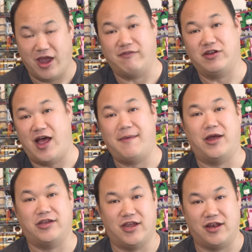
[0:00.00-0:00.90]
Every time
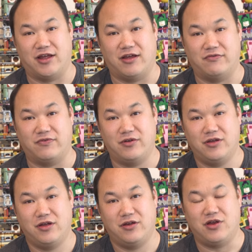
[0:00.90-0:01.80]
I say love,
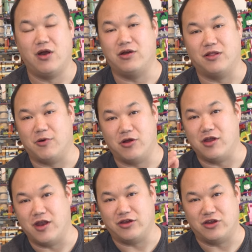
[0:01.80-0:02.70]
turn to the
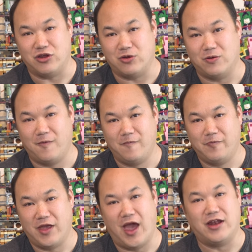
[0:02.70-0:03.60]
person next to you
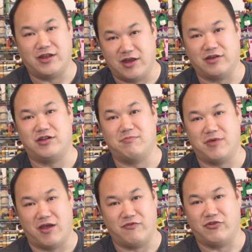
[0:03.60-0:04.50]
and kiss
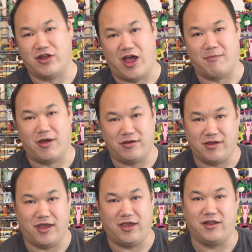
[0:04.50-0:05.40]
them every time I
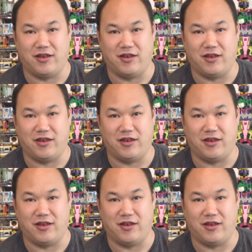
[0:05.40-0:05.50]
say